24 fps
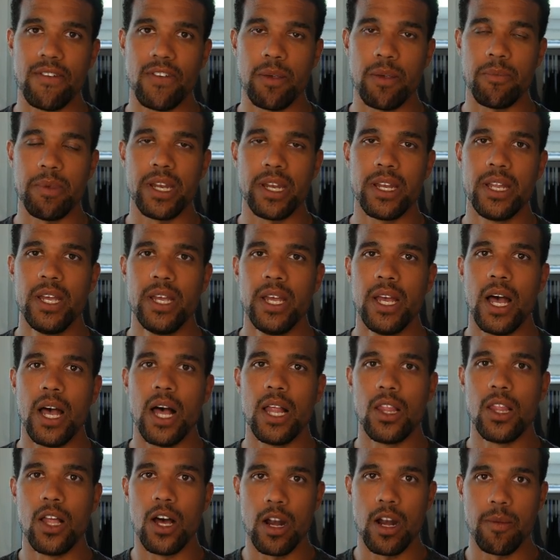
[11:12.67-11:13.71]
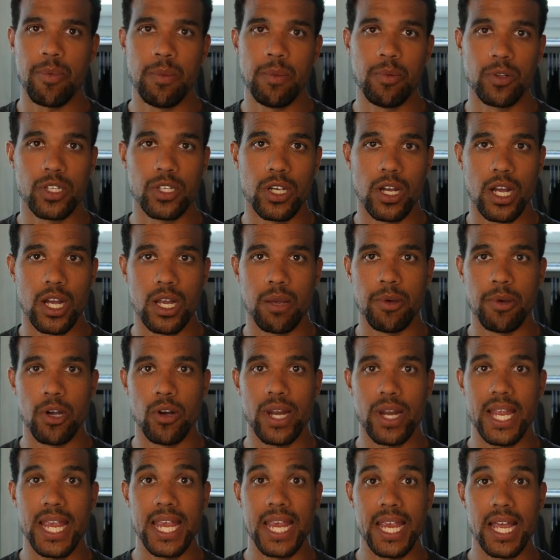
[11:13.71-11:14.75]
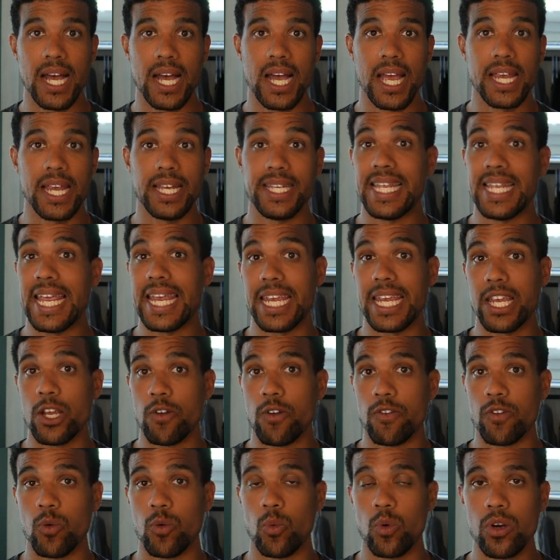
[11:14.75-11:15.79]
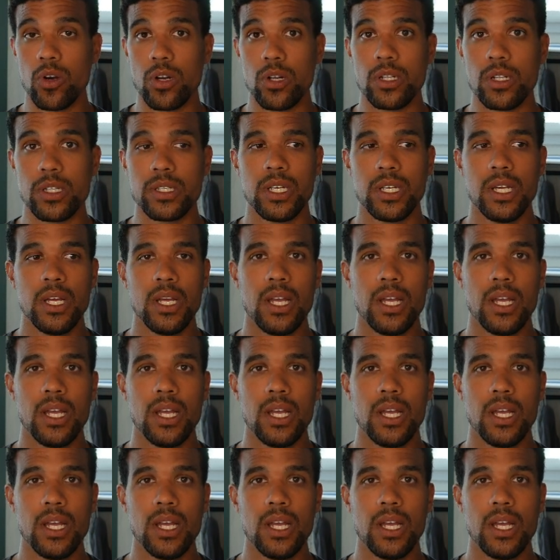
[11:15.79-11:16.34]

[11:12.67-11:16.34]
I mean, a lot of people talk about AI taking over the world